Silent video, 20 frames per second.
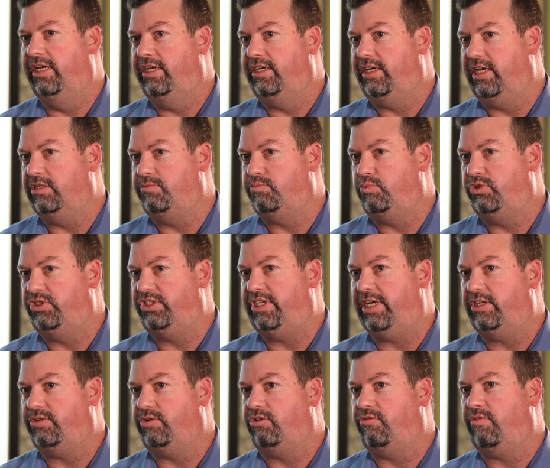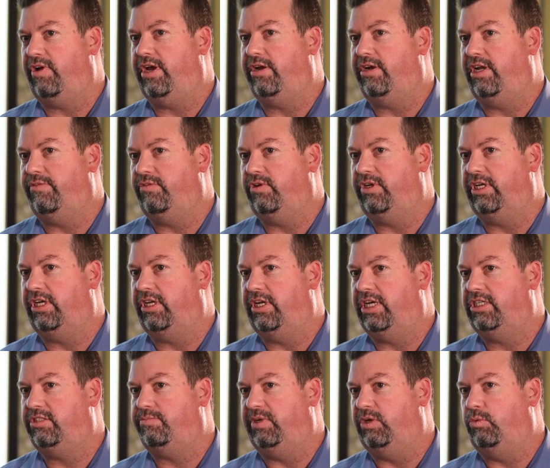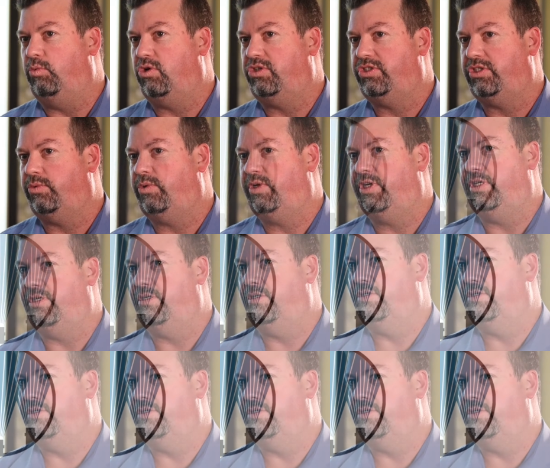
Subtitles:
gets pushed down to a ground level and it can actually be washed away.